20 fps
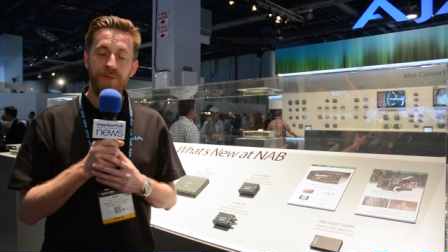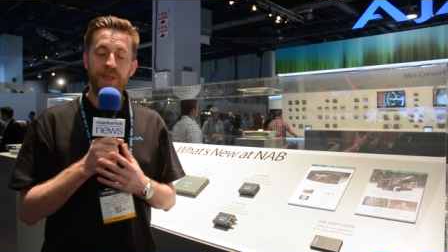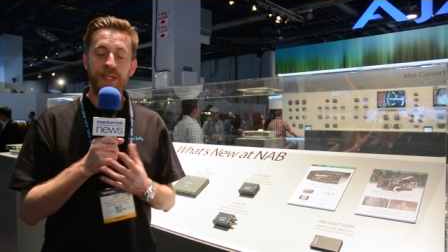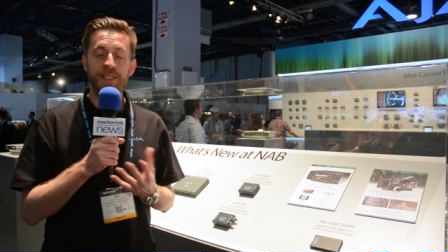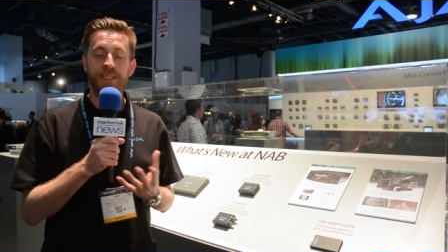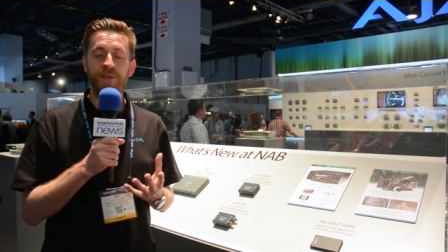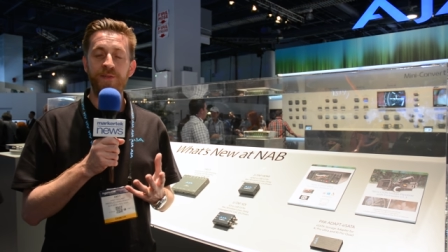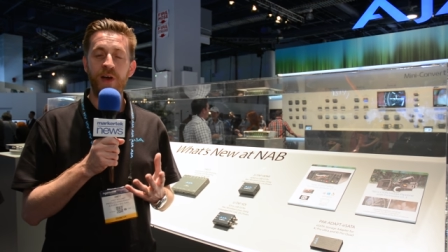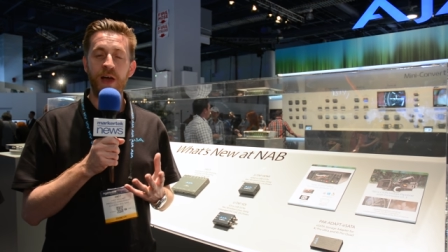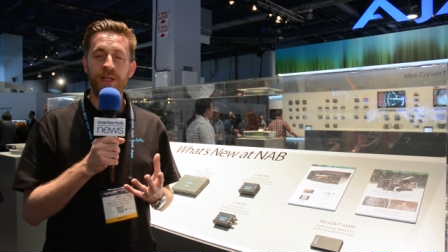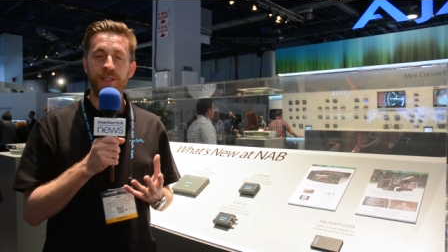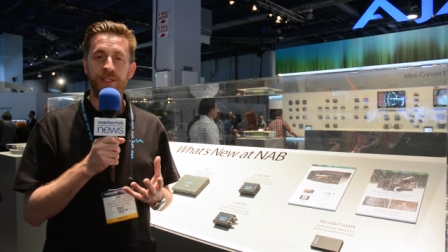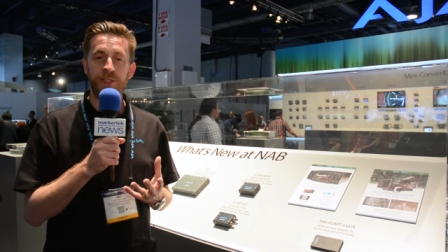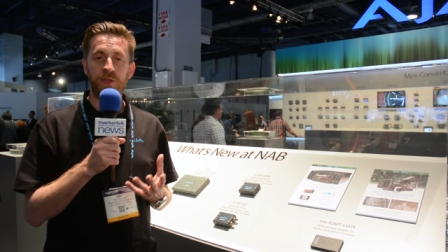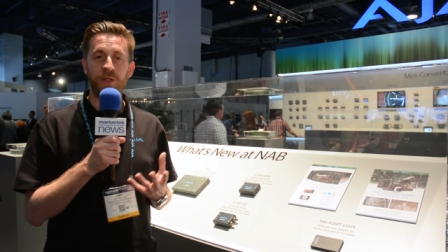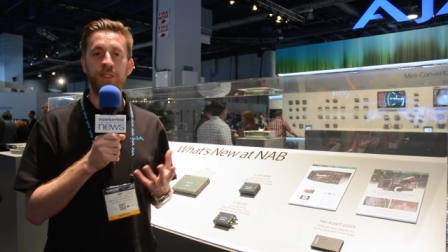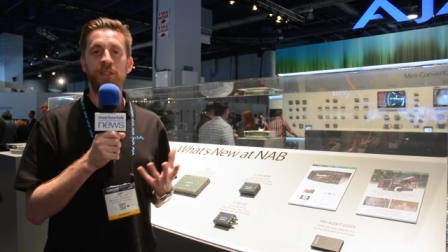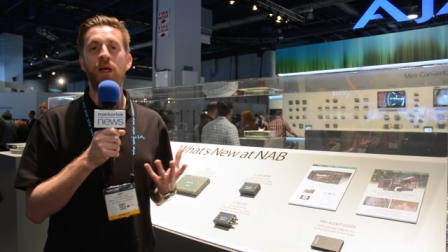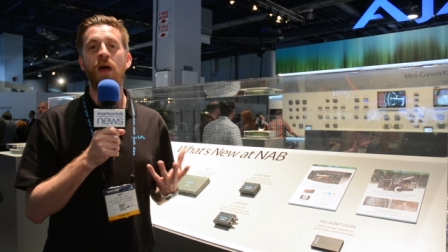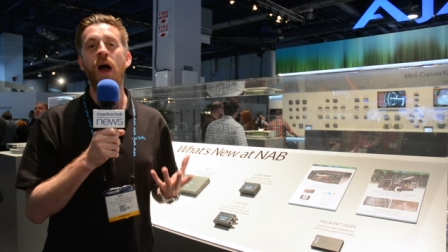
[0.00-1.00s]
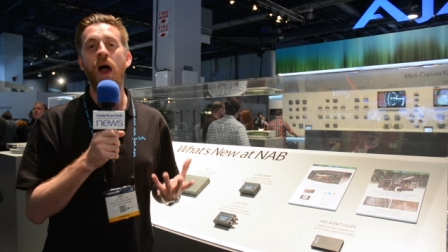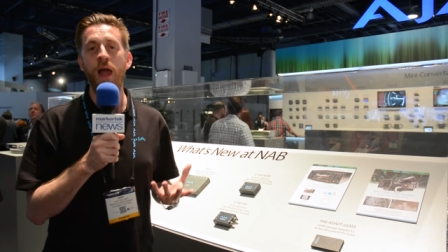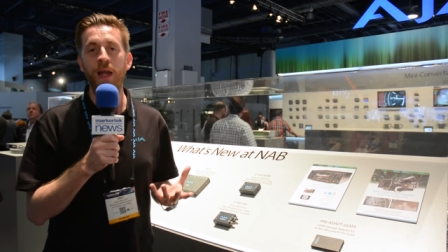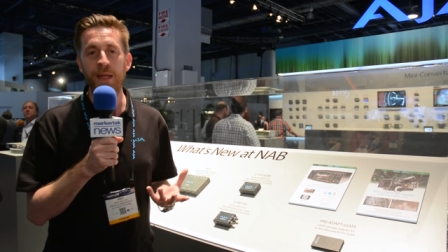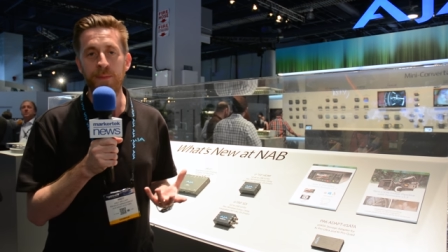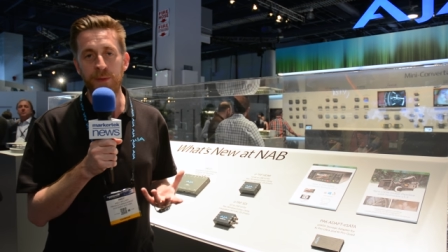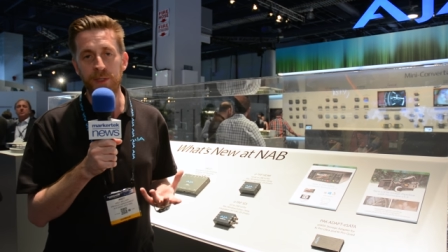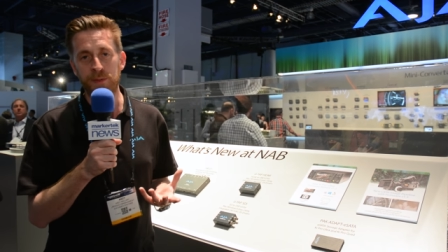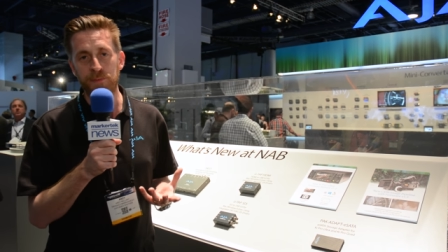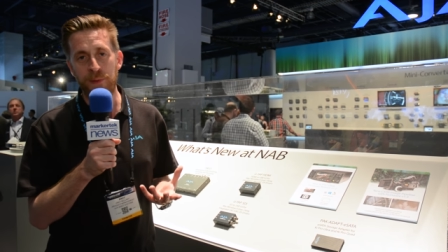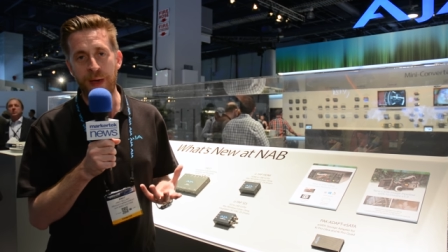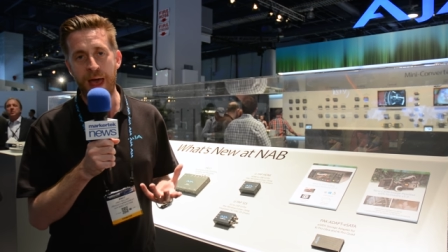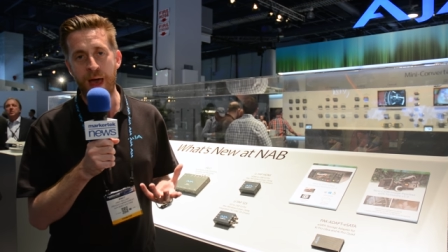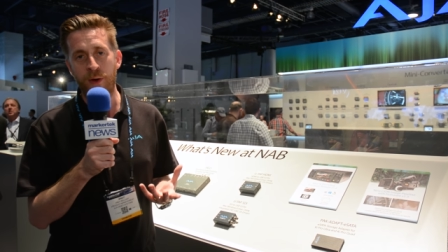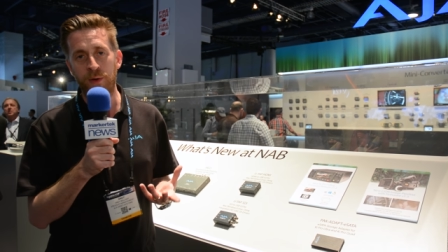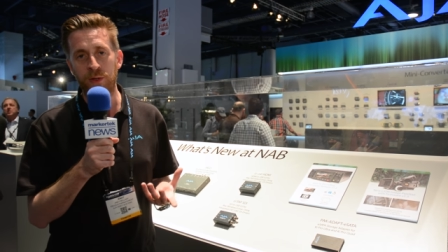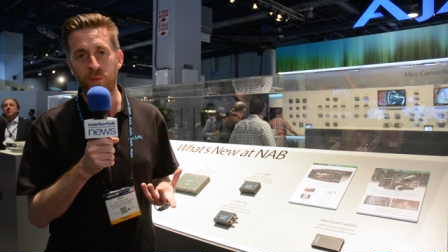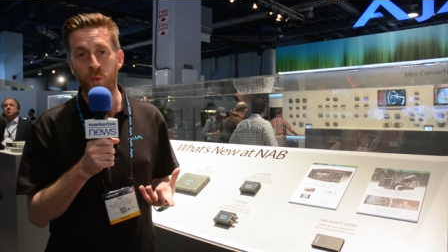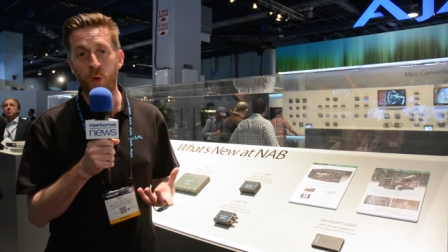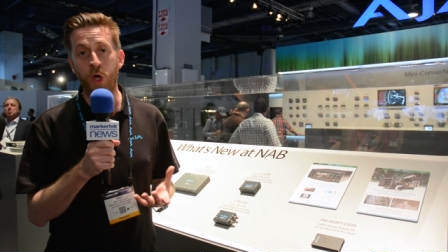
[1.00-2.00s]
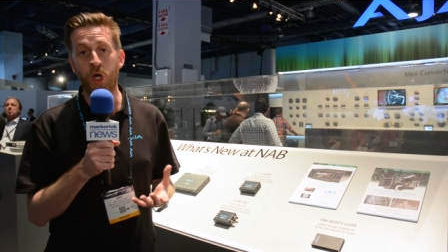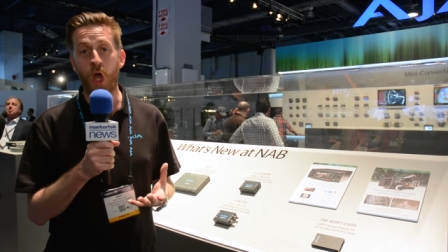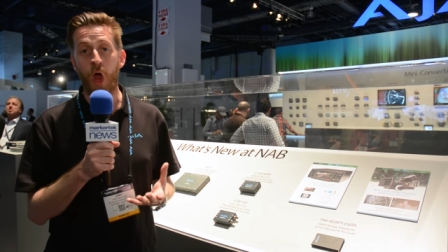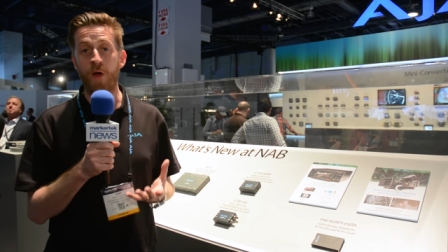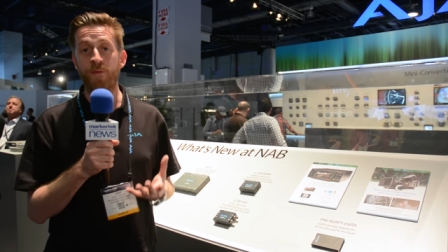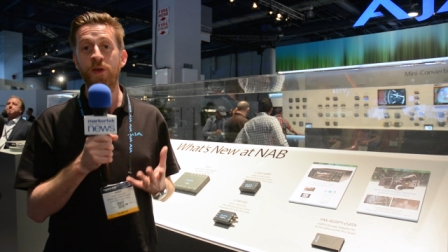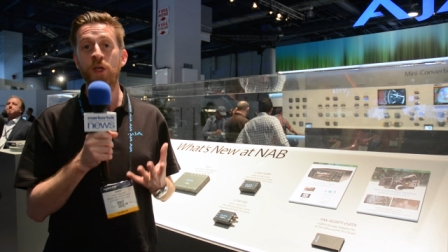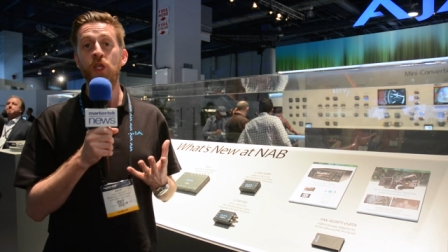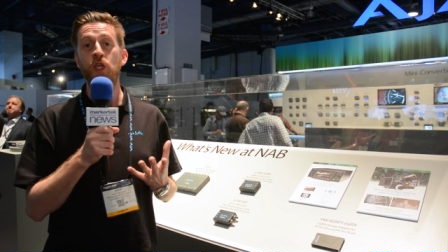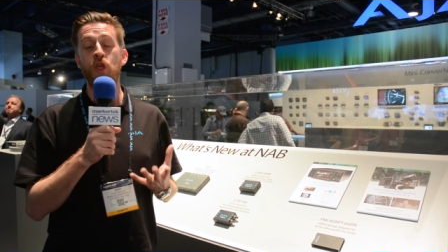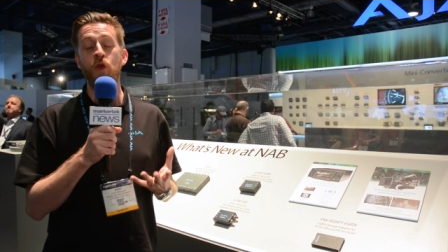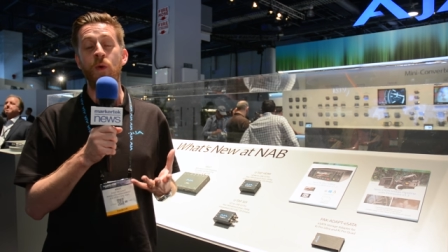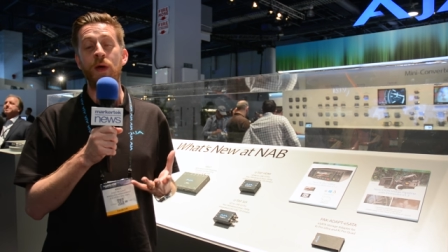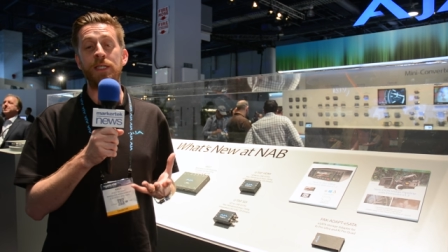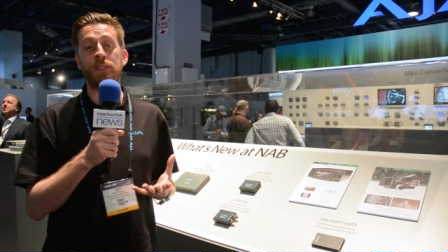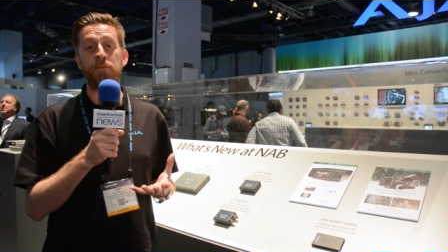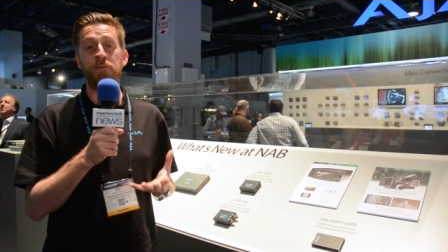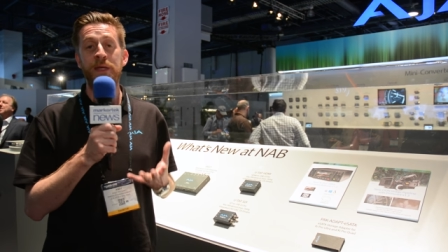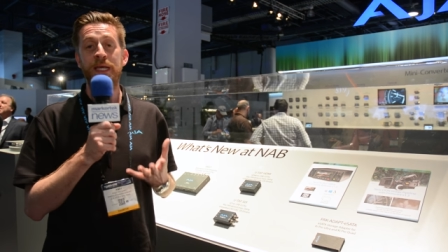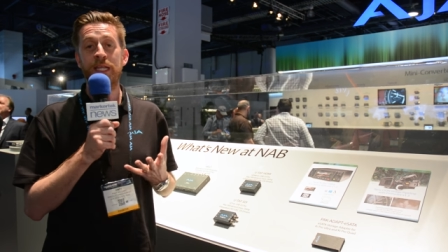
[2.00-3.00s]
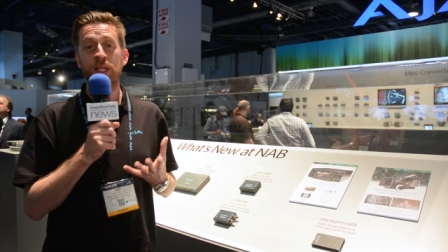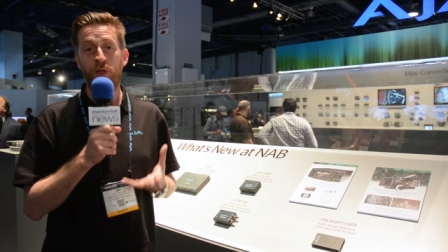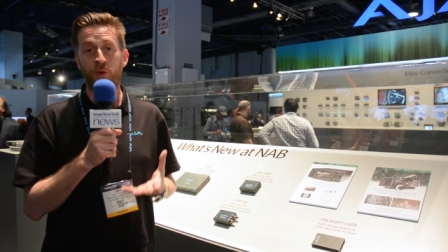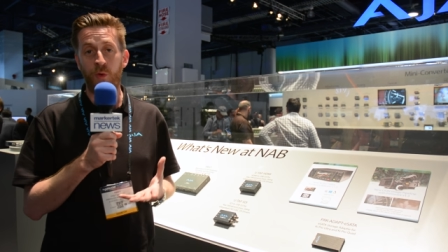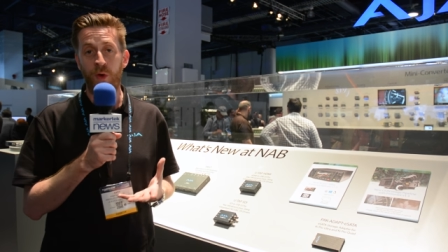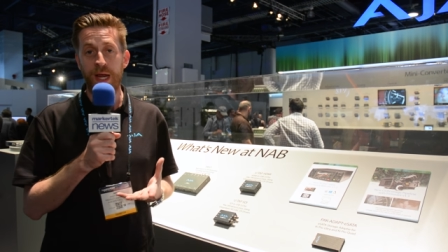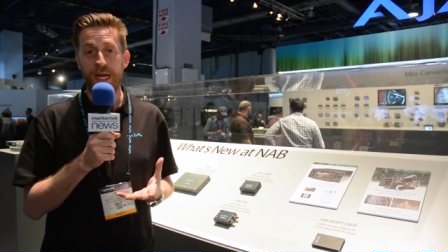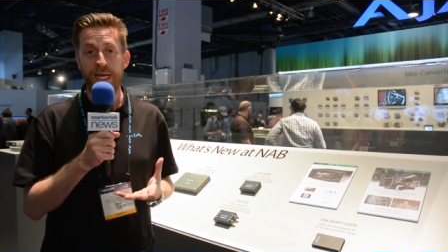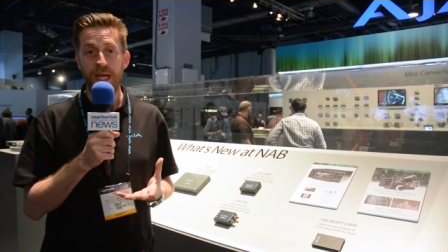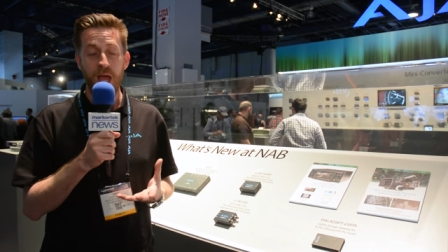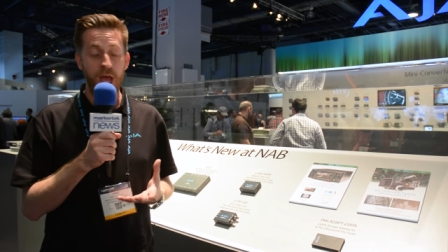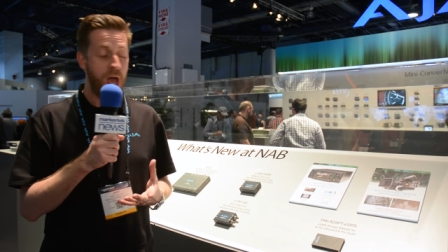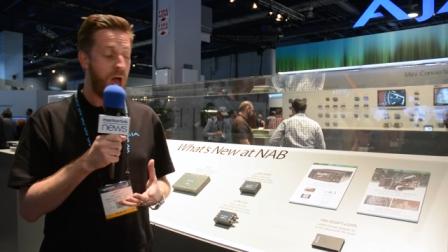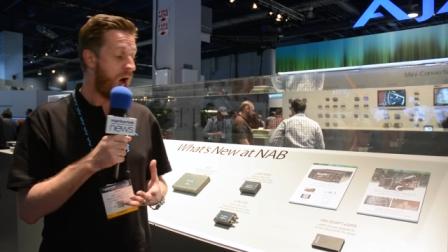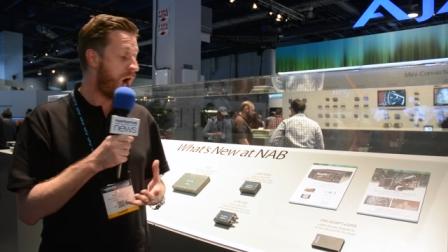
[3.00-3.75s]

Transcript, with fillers: These devices are entirely bus powered and work over USB 3